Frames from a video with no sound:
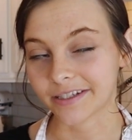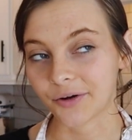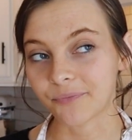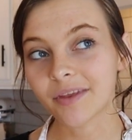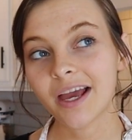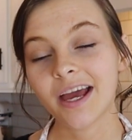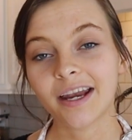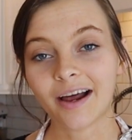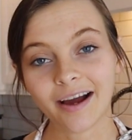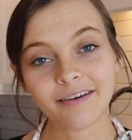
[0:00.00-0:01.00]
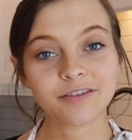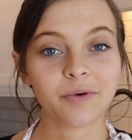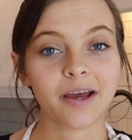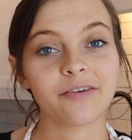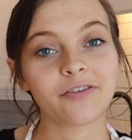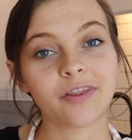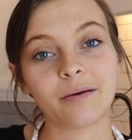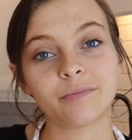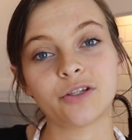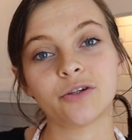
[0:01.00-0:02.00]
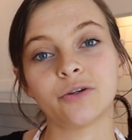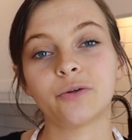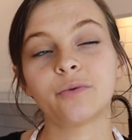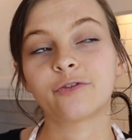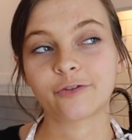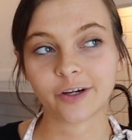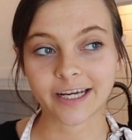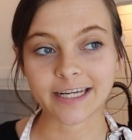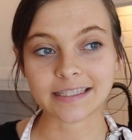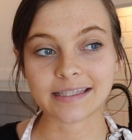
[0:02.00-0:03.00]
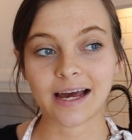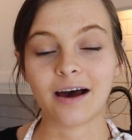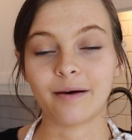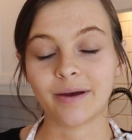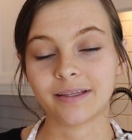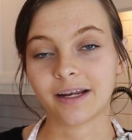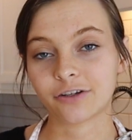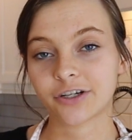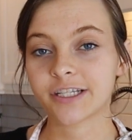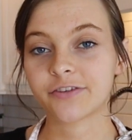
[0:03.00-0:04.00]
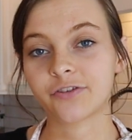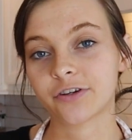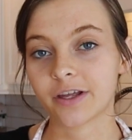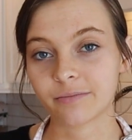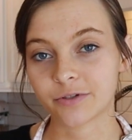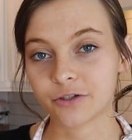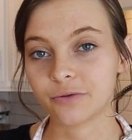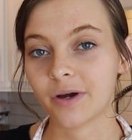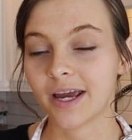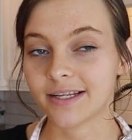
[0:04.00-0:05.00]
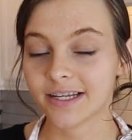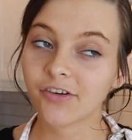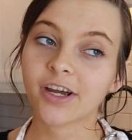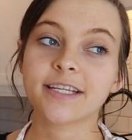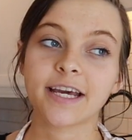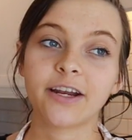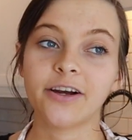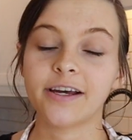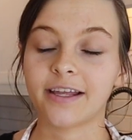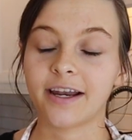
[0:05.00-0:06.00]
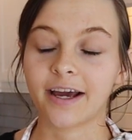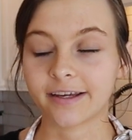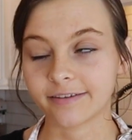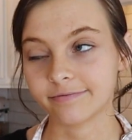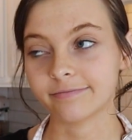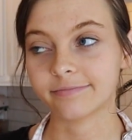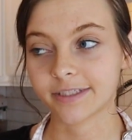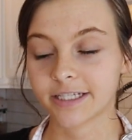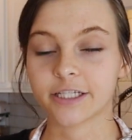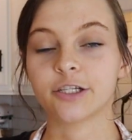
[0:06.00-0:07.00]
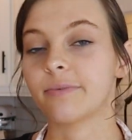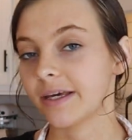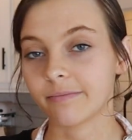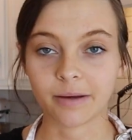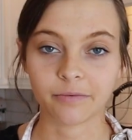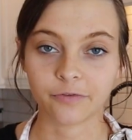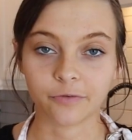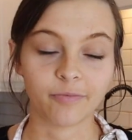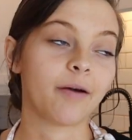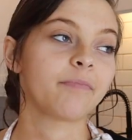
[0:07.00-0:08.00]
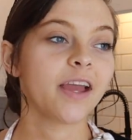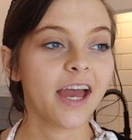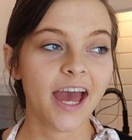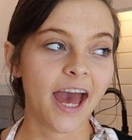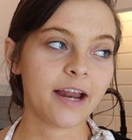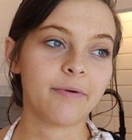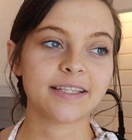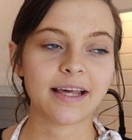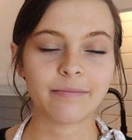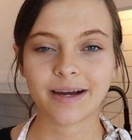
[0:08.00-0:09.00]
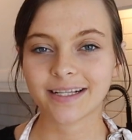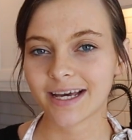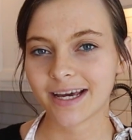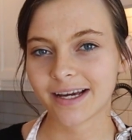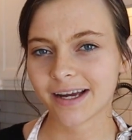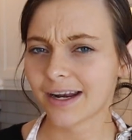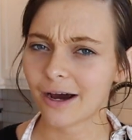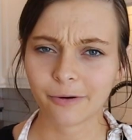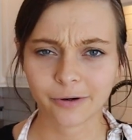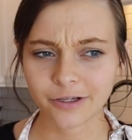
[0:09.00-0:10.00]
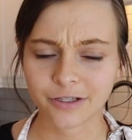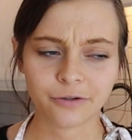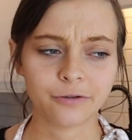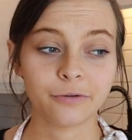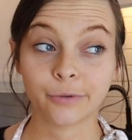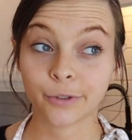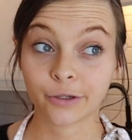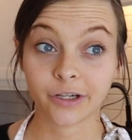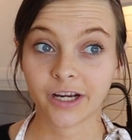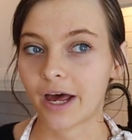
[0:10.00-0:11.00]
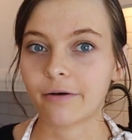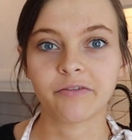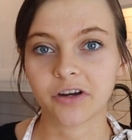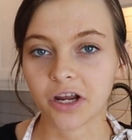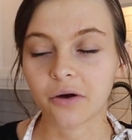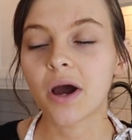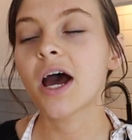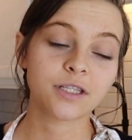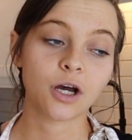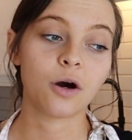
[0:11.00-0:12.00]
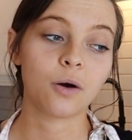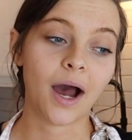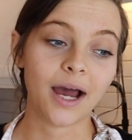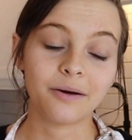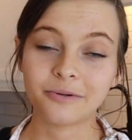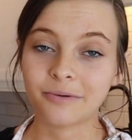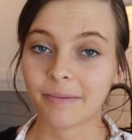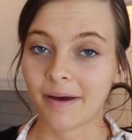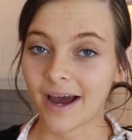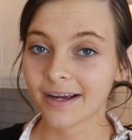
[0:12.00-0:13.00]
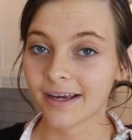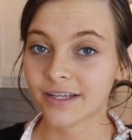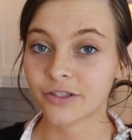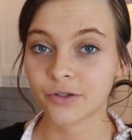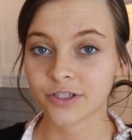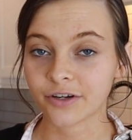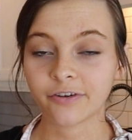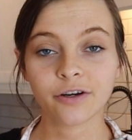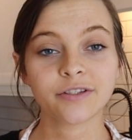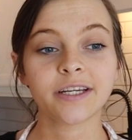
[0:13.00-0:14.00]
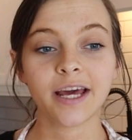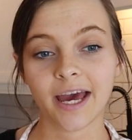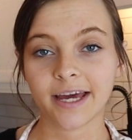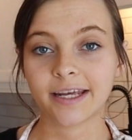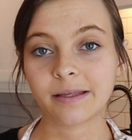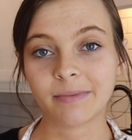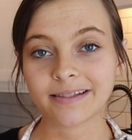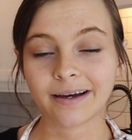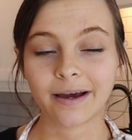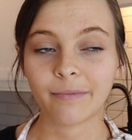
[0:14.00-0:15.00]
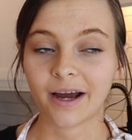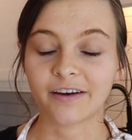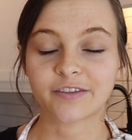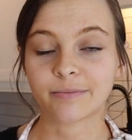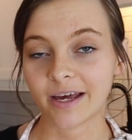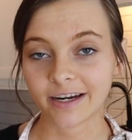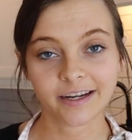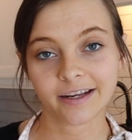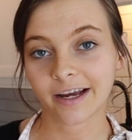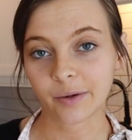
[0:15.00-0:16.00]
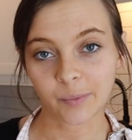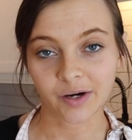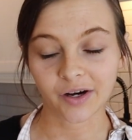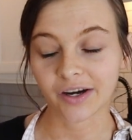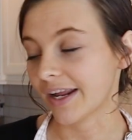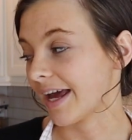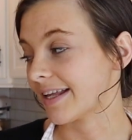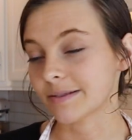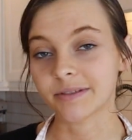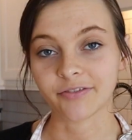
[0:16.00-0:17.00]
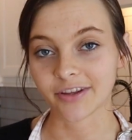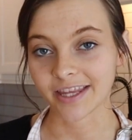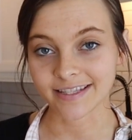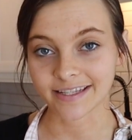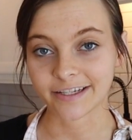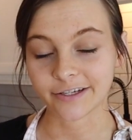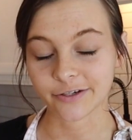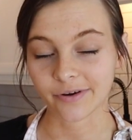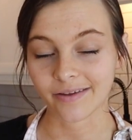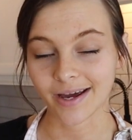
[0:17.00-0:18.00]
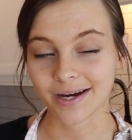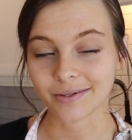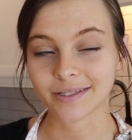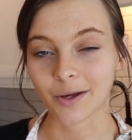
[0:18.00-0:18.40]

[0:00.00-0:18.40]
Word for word: So now I have to wait for them to freeze um, and then I'll transfer them to a different container and then I can continue making baby food. But anyways, that might take an hour or two or three, I don't even know. So I will be back as soon as they're frozen and in the meantime I have some editing I can work on and some different things I need to do around the house.